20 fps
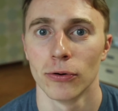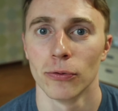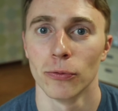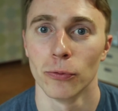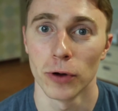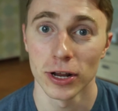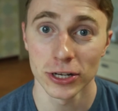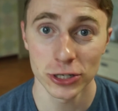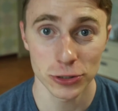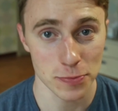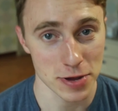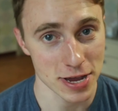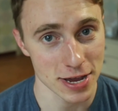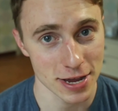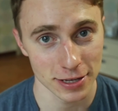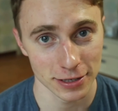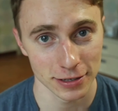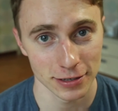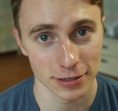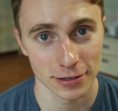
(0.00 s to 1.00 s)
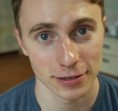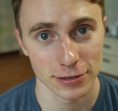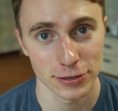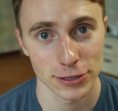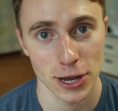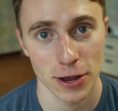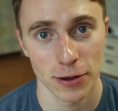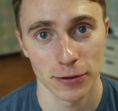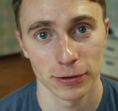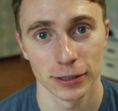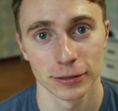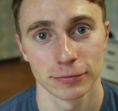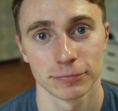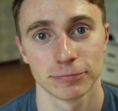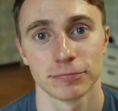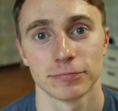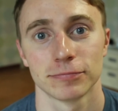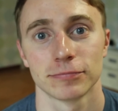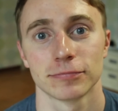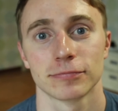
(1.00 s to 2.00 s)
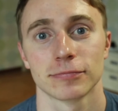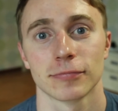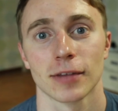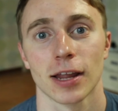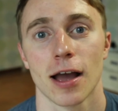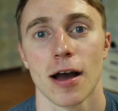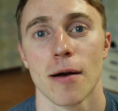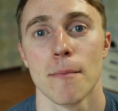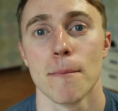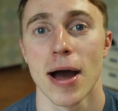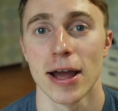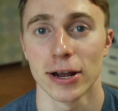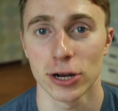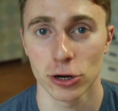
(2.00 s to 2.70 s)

Which means my